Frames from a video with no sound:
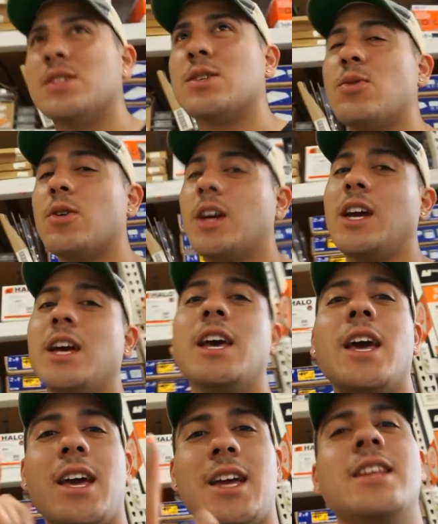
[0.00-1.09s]
story.
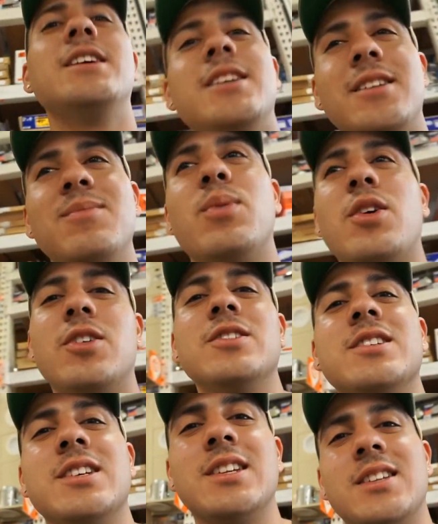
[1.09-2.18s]
And he didn't
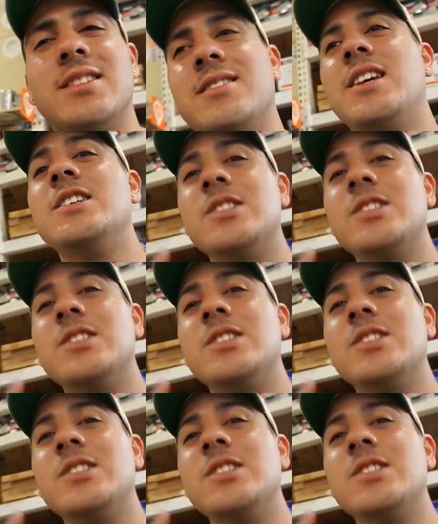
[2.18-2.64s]
polish it. He